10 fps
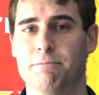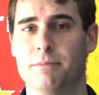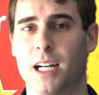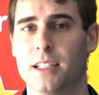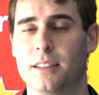
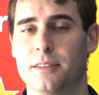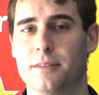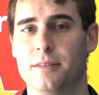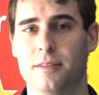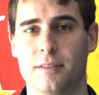But,
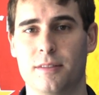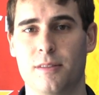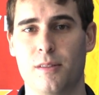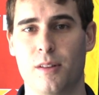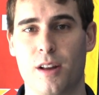
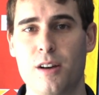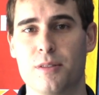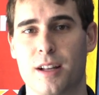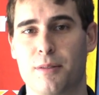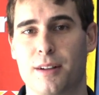you know,
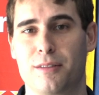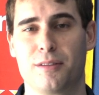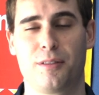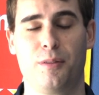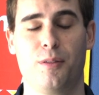that's what
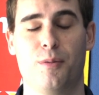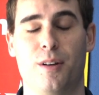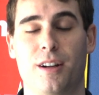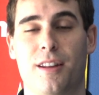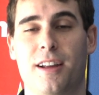
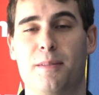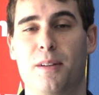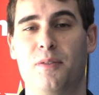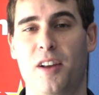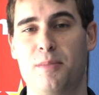one good thing
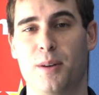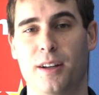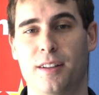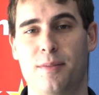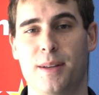about
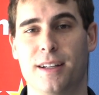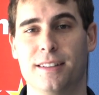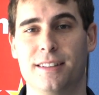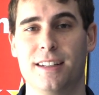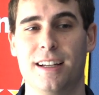Facebook is,
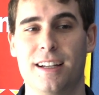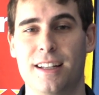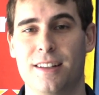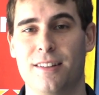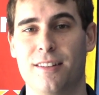because
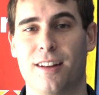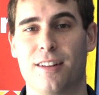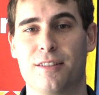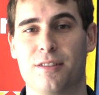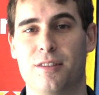a lot
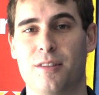of,